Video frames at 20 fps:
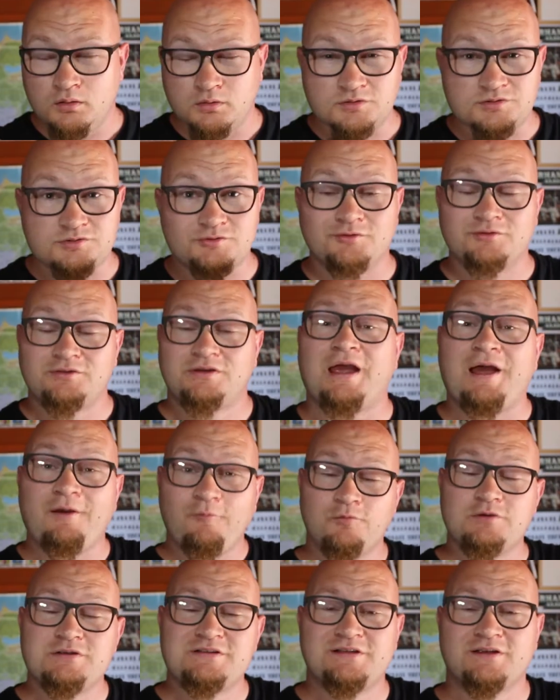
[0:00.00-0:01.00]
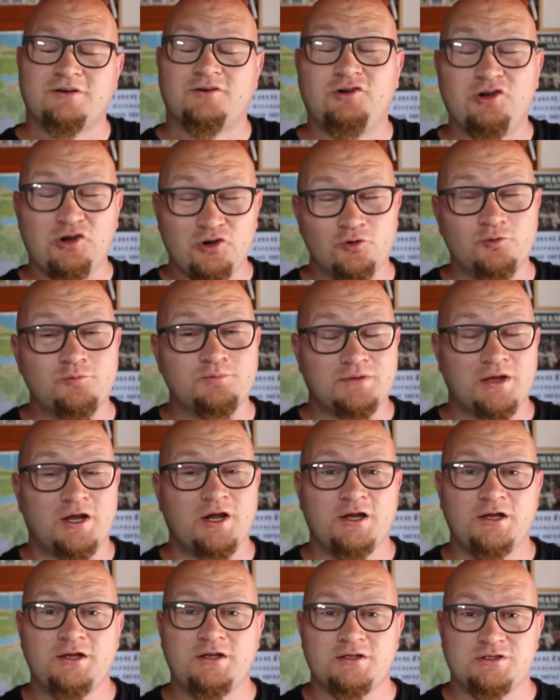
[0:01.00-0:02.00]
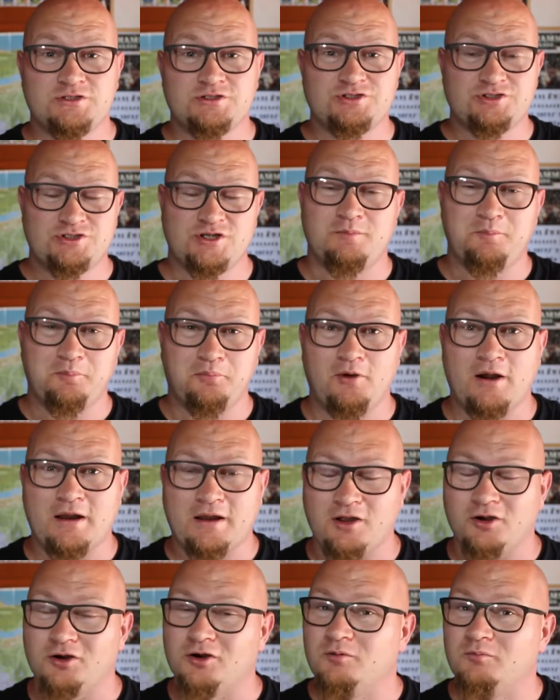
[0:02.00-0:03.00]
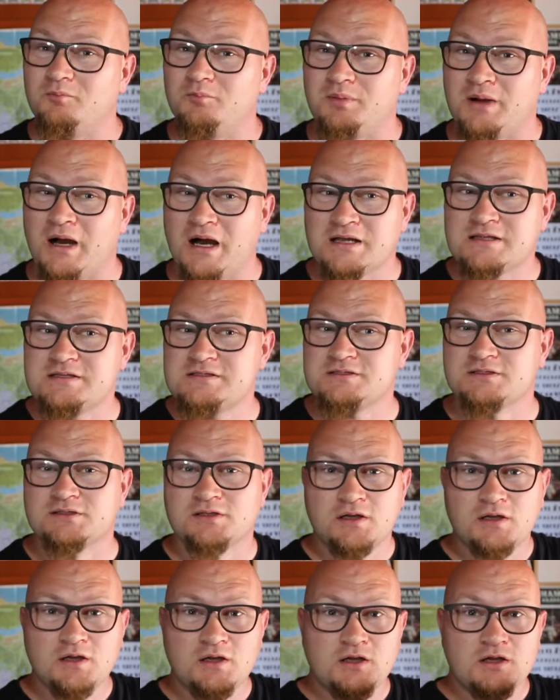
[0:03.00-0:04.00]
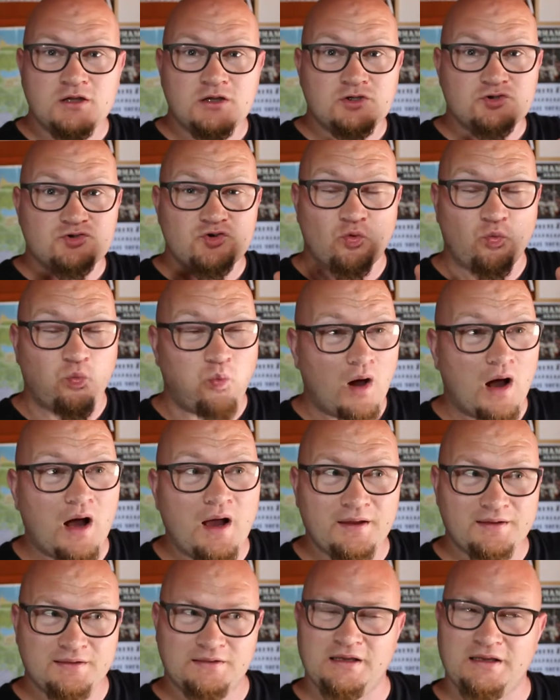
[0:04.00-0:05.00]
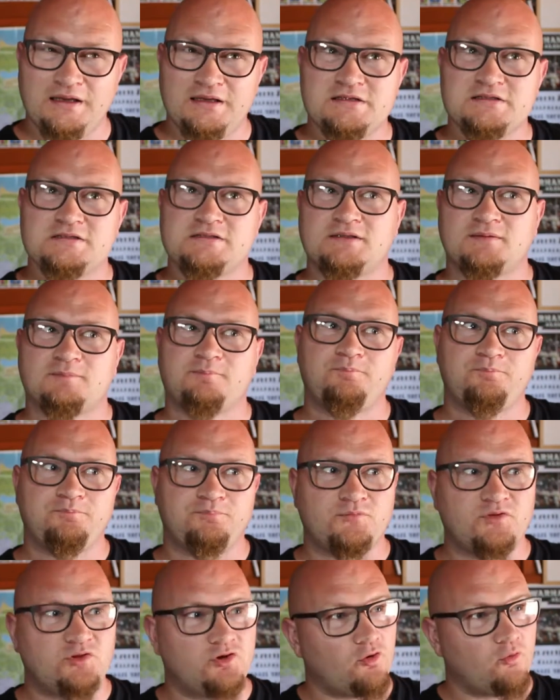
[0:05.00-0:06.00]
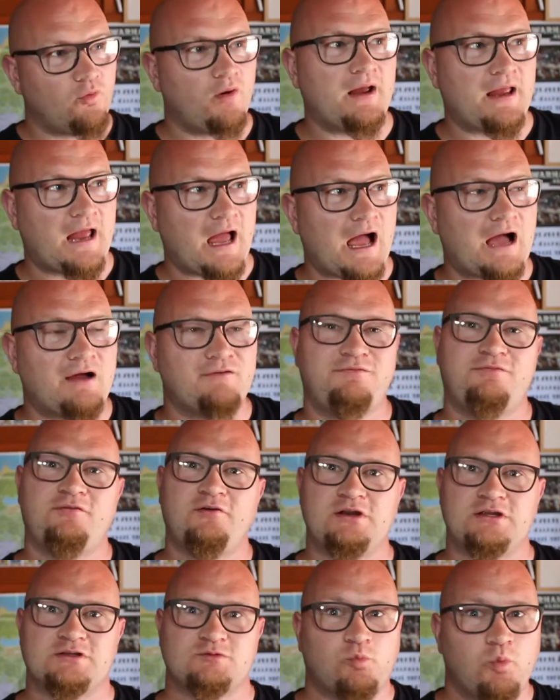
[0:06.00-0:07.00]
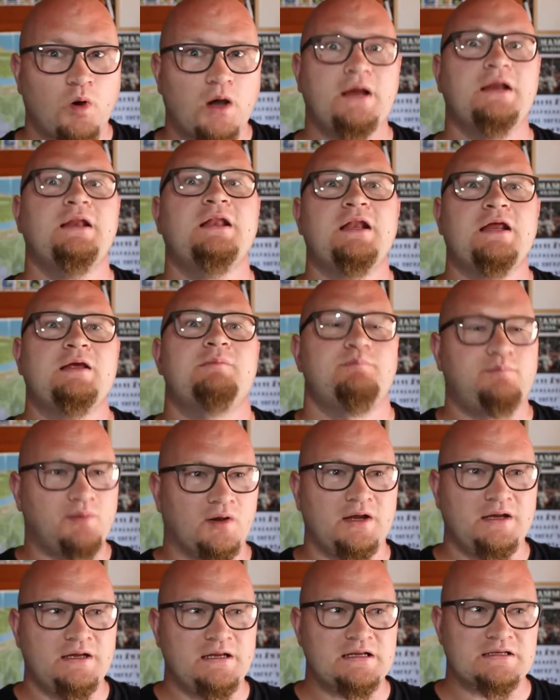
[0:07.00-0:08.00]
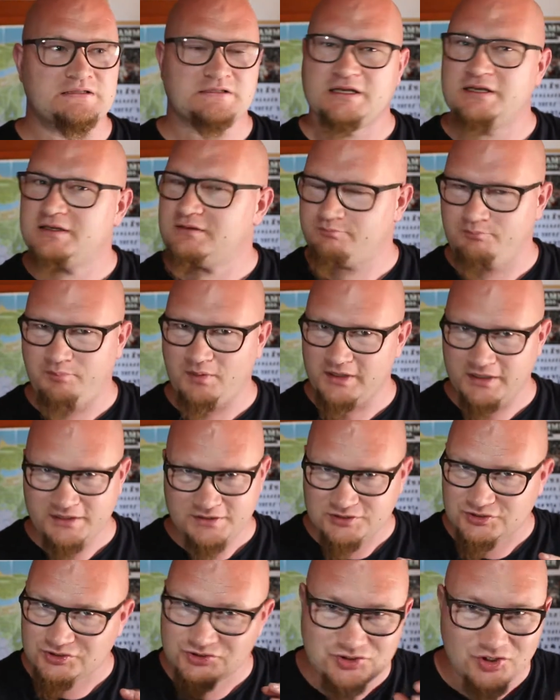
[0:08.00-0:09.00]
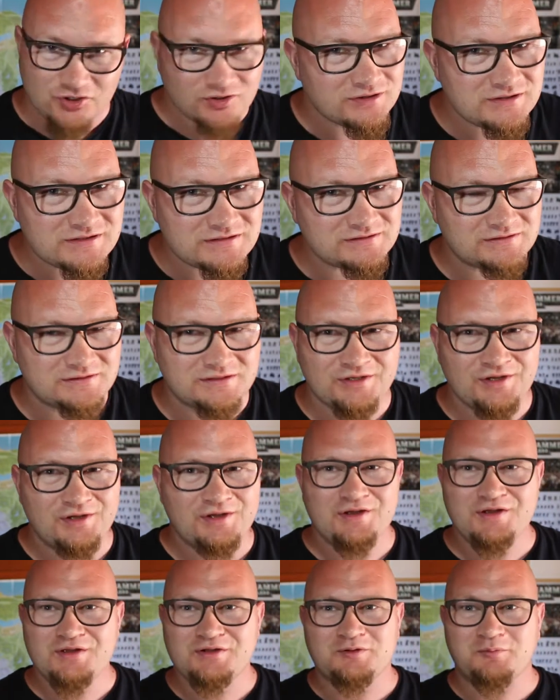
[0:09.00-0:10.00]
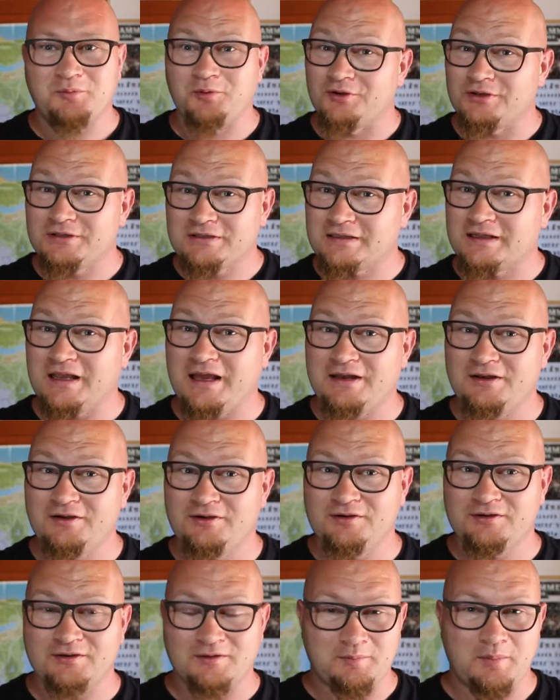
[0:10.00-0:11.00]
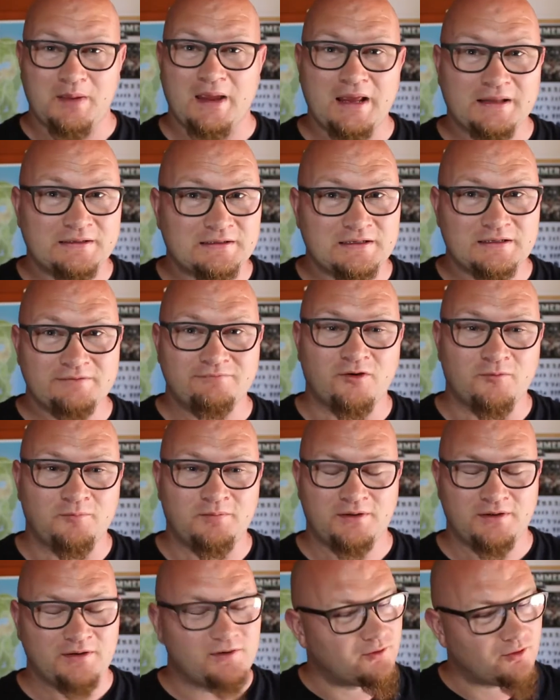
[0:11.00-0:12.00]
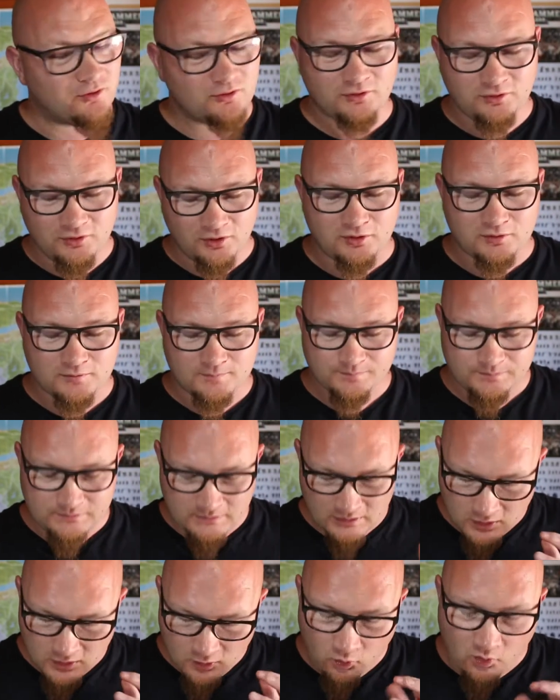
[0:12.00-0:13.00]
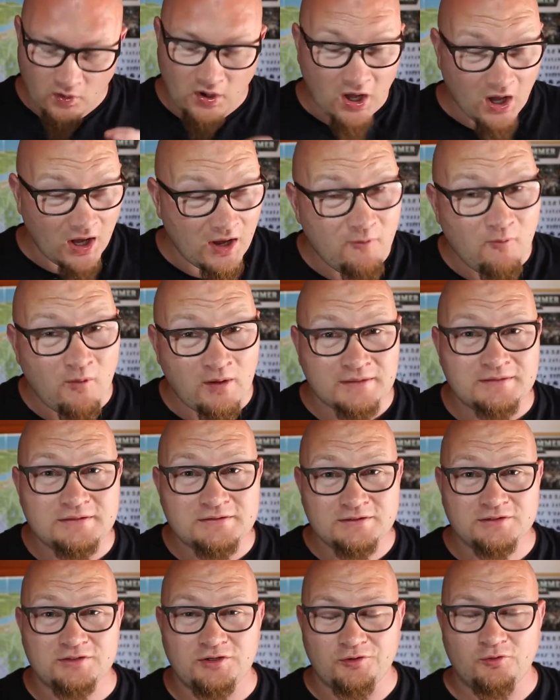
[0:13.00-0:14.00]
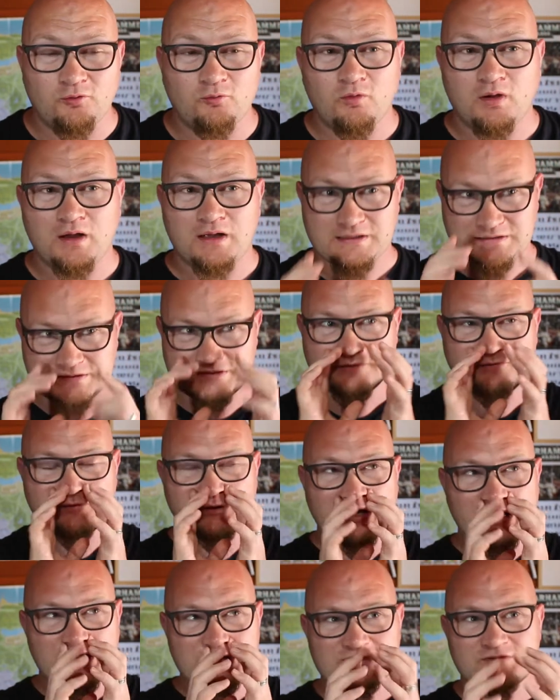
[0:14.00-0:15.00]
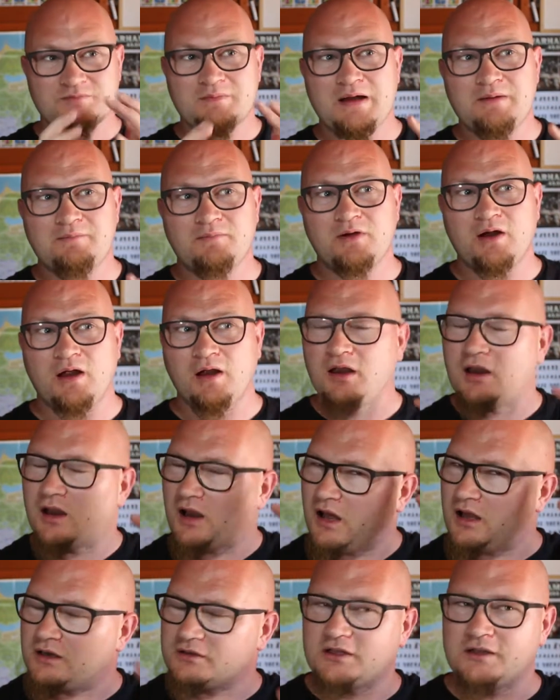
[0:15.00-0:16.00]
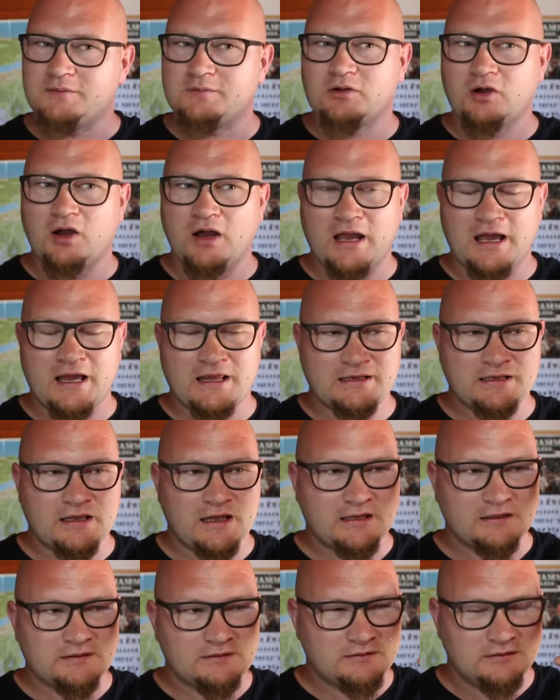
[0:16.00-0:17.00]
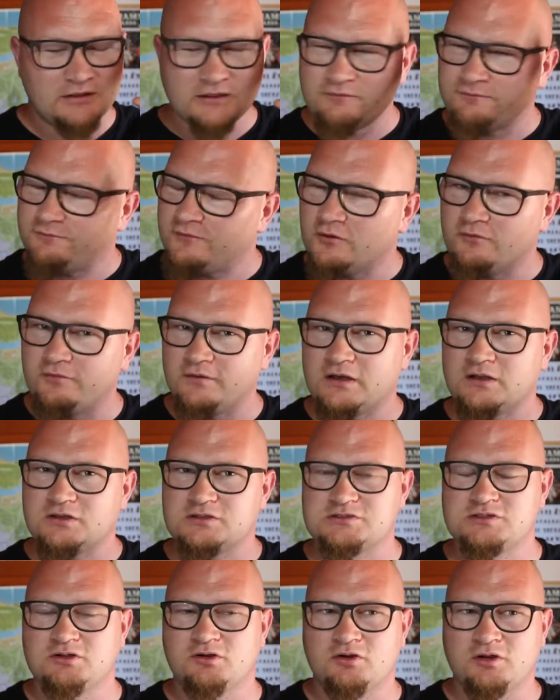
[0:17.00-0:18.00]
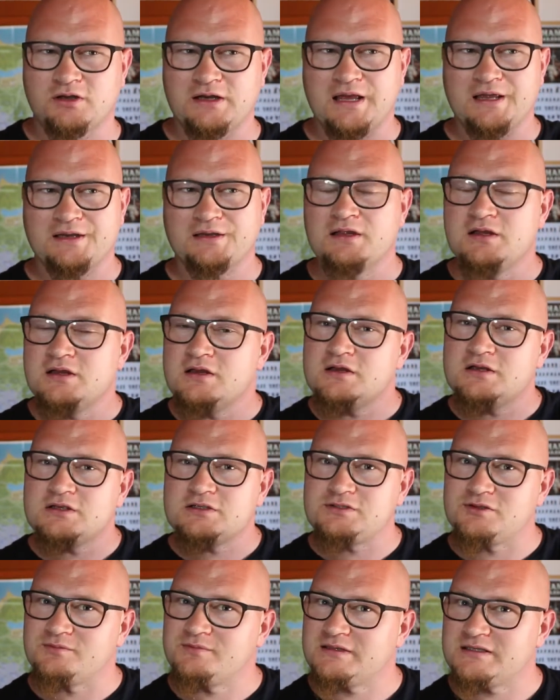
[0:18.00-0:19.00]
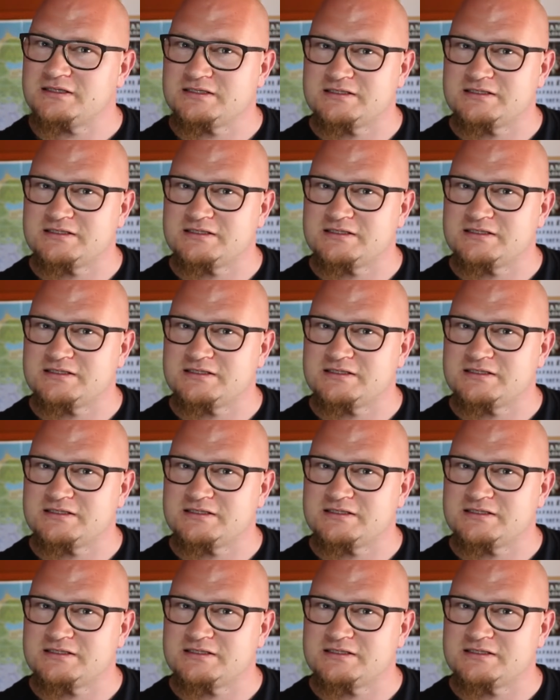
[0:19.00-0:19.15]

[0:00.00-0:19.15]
So that was the Gloomtide Shipwreck unboxing. So what ideas do I have for this? Why did I buy this? I didn't buy it just to put it together and to paint and leave up here. No, no, no. What I wanted to do was, if you guys remember a long time ago, I had a, I did a few videos looking at some of the